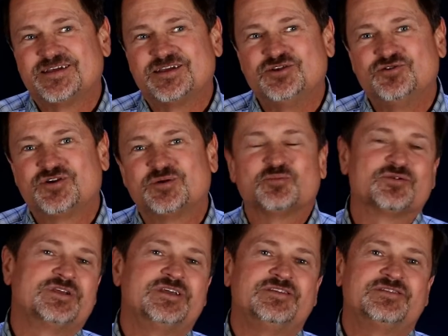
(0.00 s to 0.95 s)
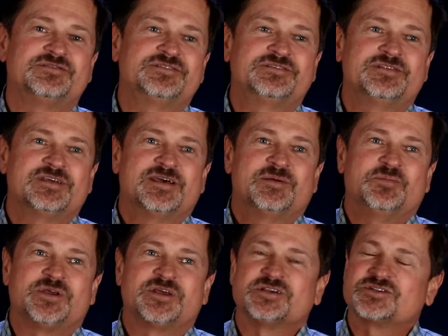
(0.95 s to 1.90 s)
that you can breathe
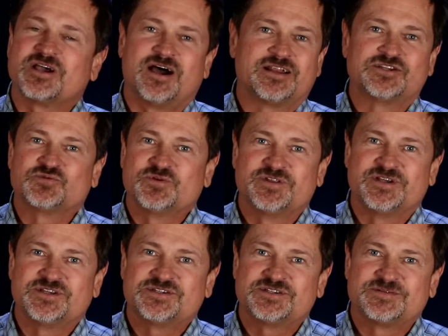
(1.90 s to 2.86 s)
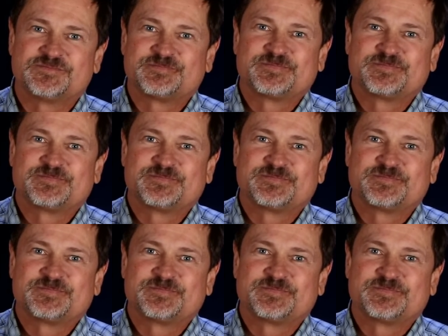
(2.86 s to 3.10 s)
because God is with us.